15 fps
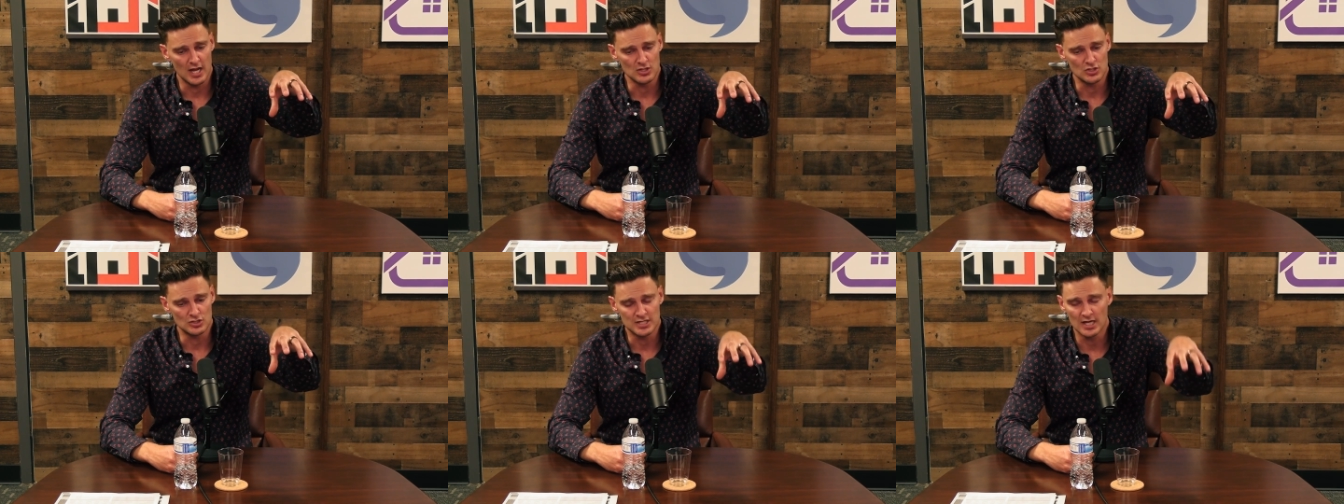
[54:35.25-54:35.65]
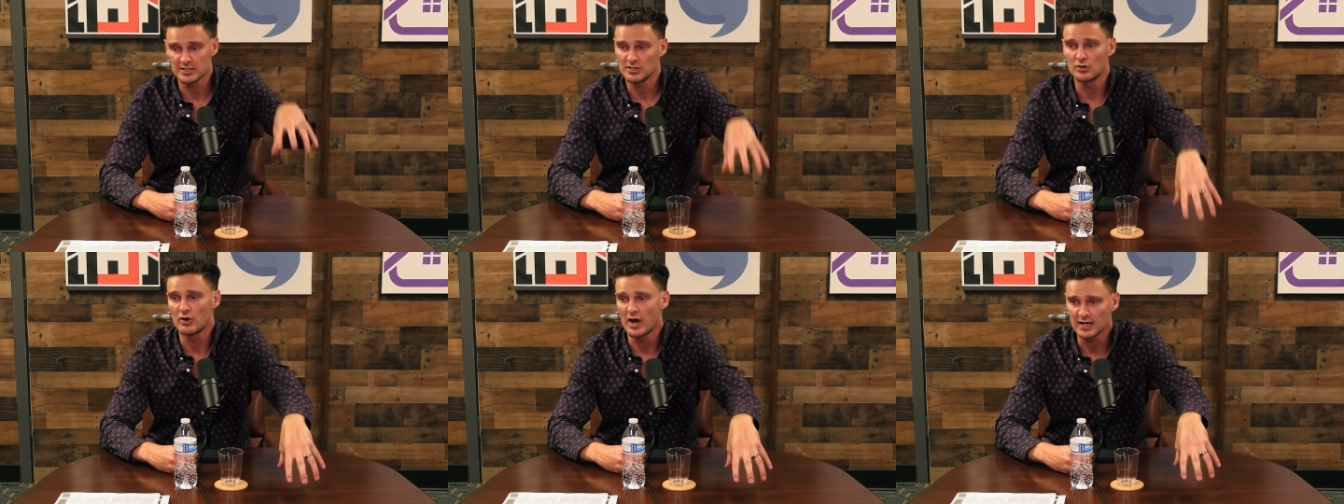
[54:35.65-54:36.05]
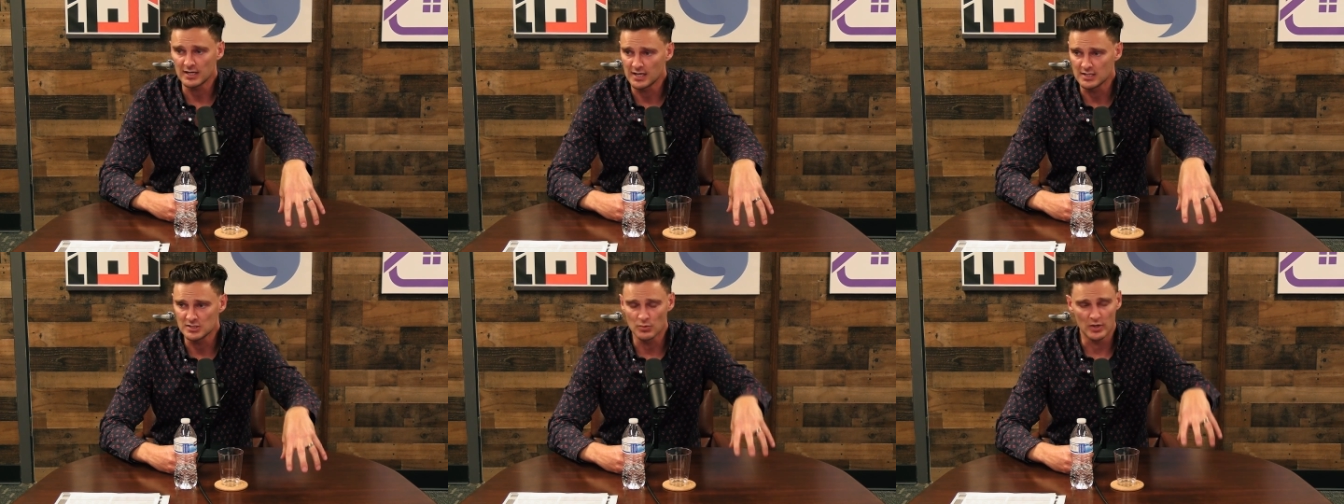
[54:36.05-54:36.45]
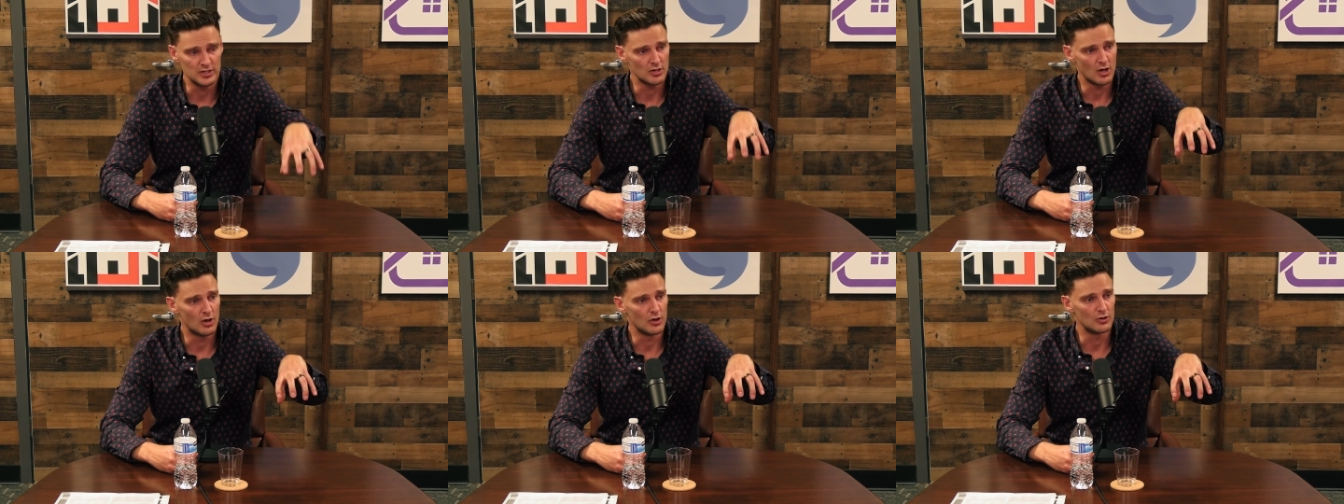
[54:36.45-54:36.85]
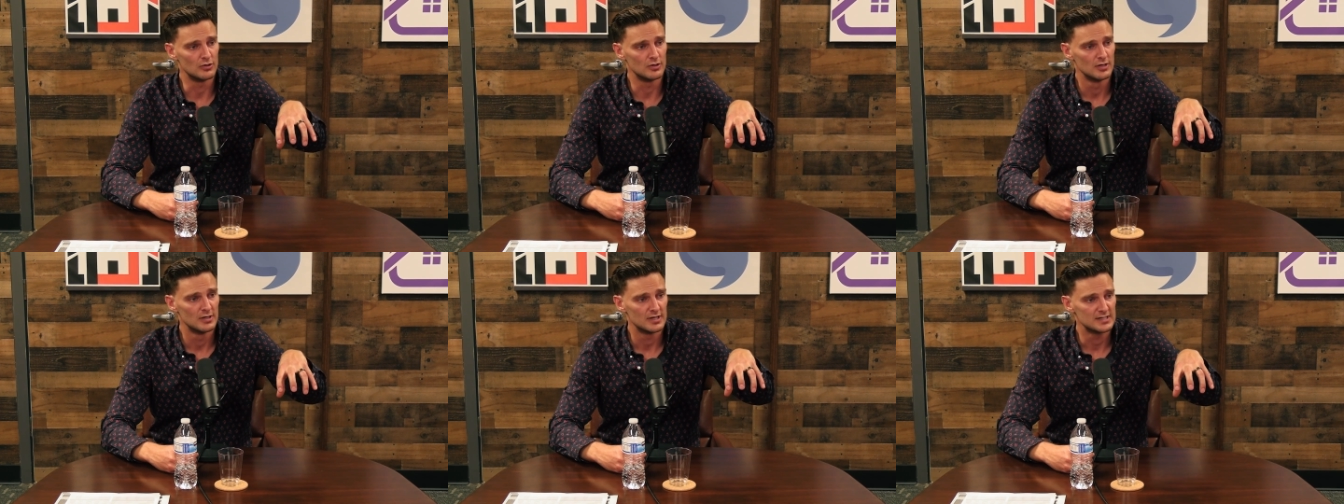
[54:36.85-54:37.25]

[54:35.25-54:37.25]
and you're telling your grandkids whether you own